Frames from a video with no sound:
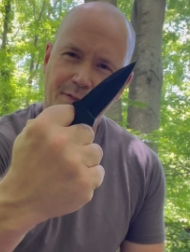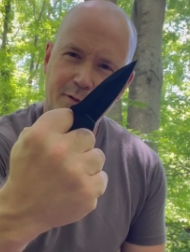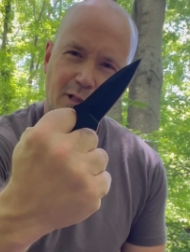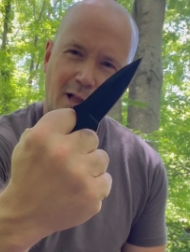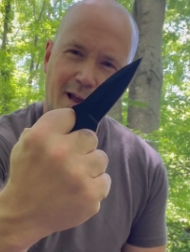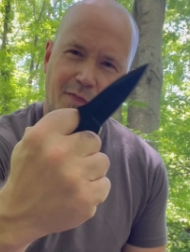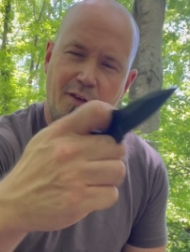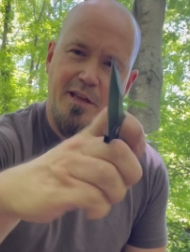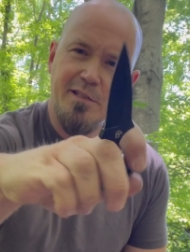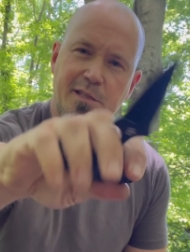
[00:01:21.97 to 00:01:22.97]
There's a lot of
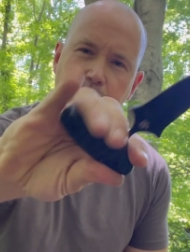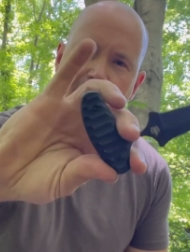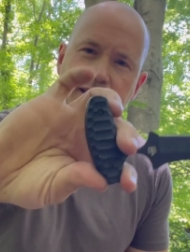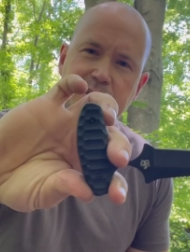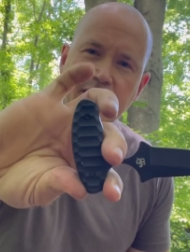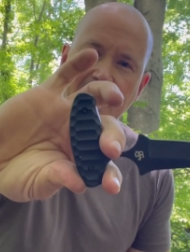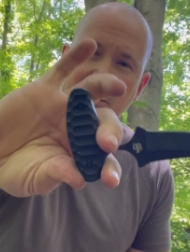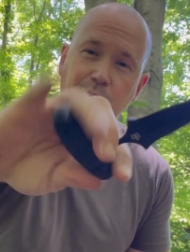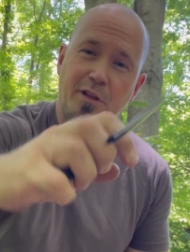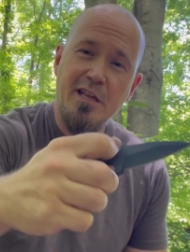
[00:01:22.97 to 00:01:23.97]
things that makes the
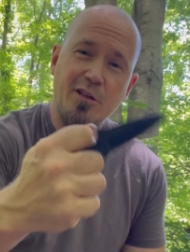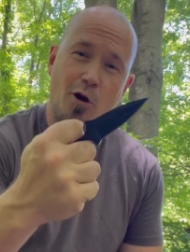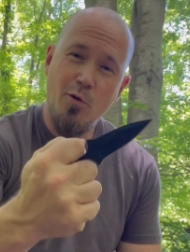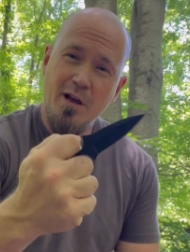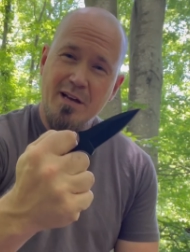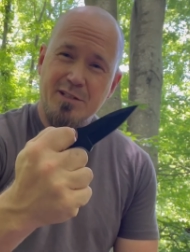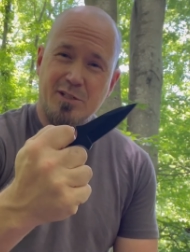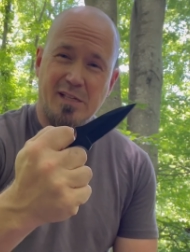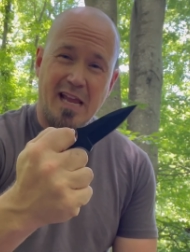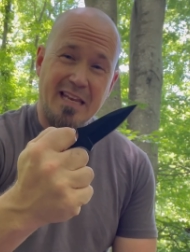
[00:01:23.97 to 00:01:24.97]
El Nino
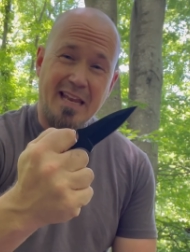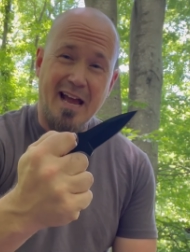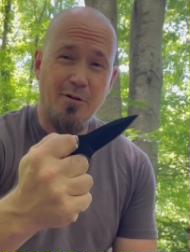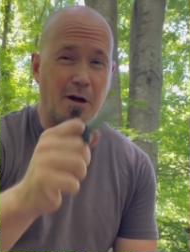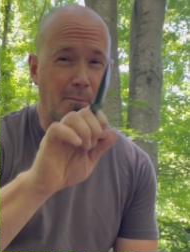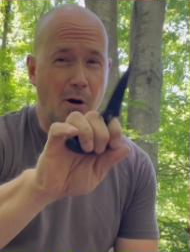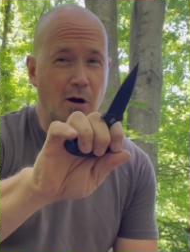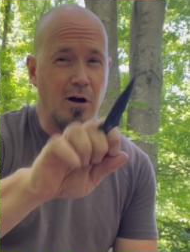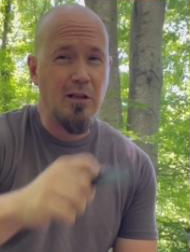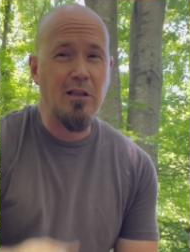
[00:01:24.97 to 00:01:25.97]
stand out
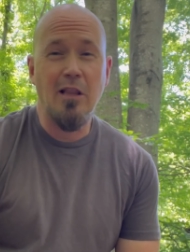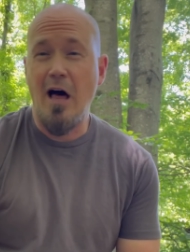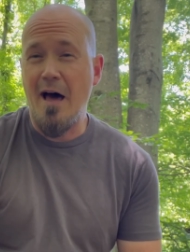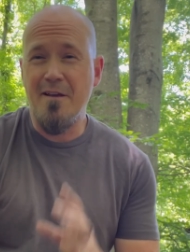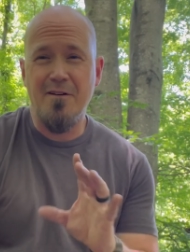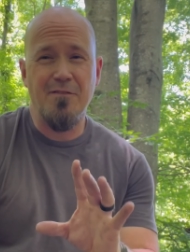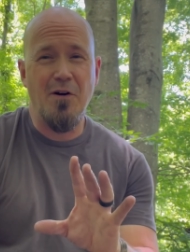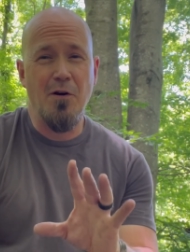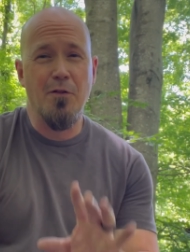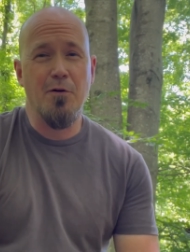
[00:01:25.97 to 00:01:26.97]
among a lot of
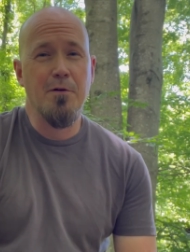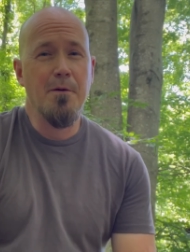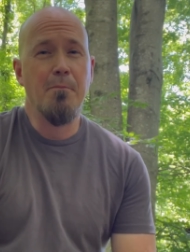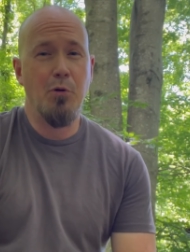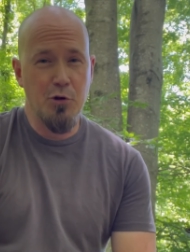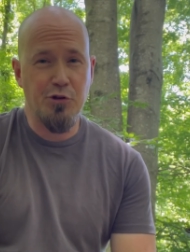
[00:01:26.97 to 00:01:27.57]
other push